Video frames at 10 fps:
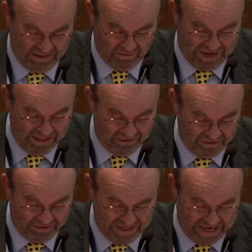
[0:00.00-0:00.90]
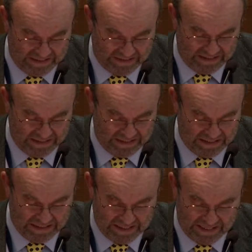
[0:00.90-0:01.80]
while you do that,
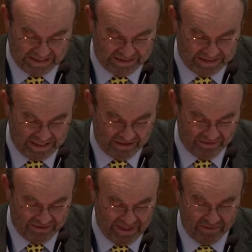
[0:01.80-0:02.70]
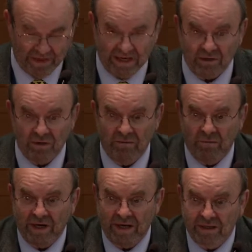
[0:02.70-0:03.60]
I can tell you that
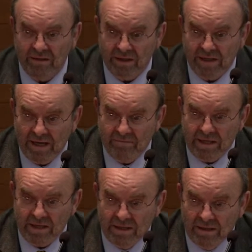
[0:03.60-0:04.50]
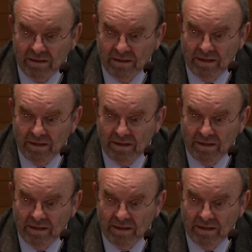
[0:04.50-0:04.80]
when I came here,